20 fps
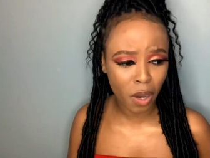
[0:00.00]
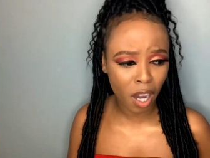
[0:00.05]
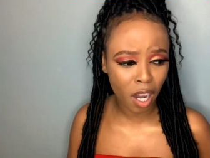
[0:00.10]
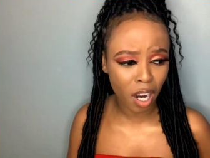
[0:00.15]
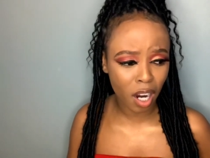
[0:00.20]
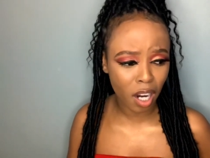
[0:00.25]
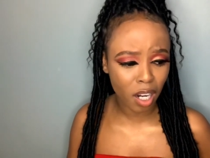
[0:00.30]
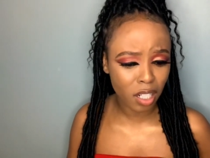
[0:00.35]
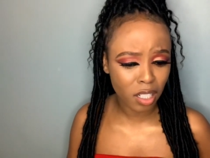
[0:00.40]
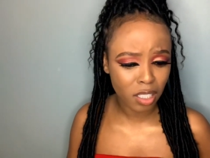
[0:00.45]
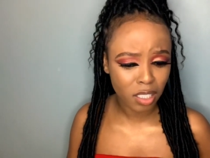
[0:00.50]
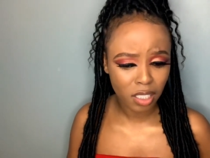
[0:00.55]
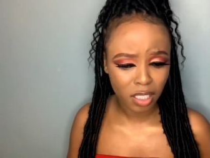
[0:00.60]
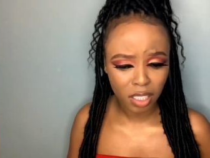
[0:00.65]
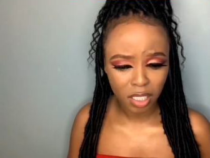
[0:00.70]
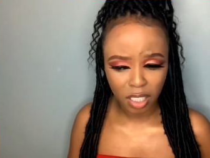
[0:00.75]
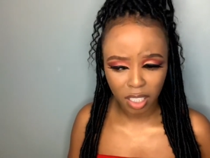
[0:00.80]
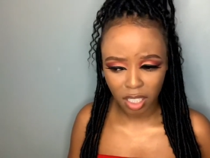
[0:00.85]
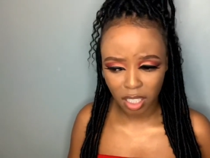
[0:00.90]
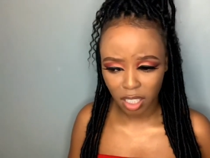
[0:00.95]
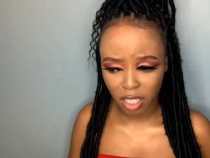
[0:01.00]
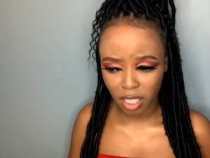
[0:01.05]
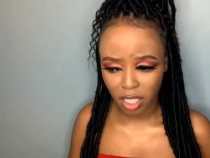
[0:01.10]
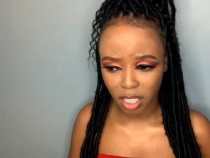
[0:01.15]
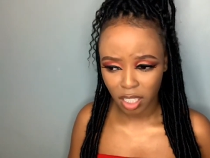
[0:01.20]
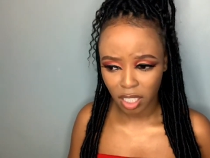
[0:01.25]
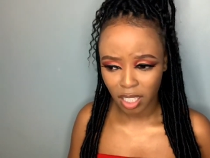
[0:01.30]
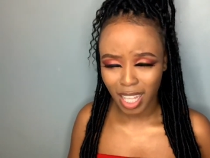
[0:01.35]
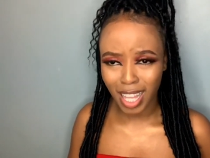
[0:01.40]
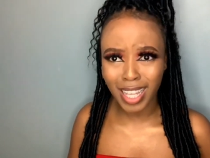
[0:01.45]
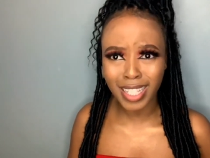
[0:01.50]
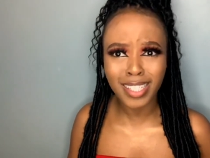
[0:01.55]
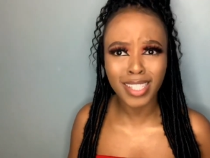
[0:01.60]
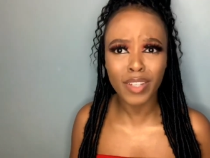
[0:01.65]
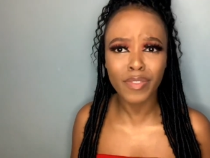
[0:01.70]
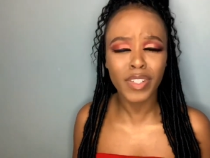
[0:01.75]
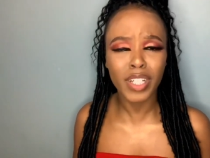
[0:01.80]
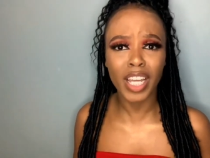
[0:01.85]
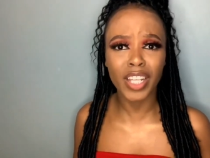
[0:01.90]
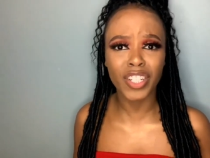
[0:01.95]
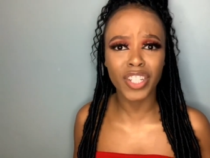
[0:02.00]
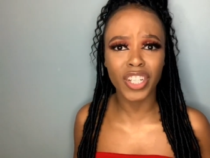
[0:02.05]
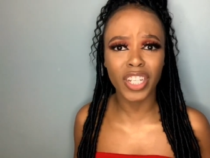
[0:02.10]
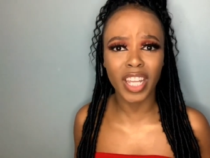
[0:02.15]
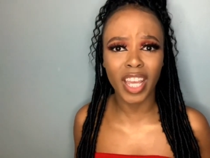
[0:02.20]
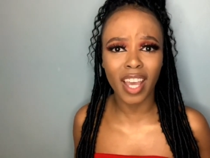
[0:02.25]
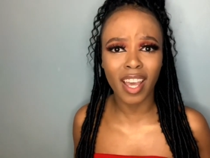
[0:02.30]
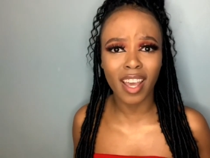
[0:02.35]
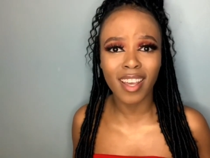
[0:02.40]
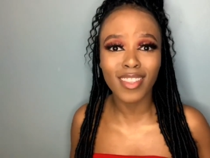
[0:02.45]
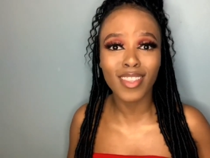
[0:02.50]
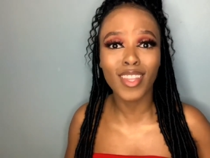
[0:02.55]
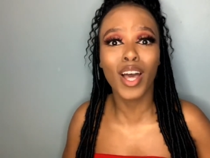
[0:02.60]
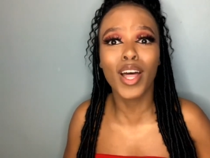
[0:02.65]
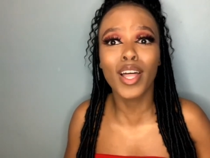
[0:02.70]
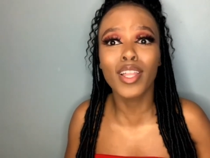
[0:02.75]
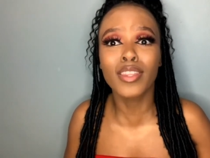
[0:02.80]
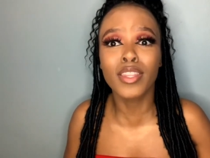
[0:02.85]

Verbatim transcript: are a civil engineer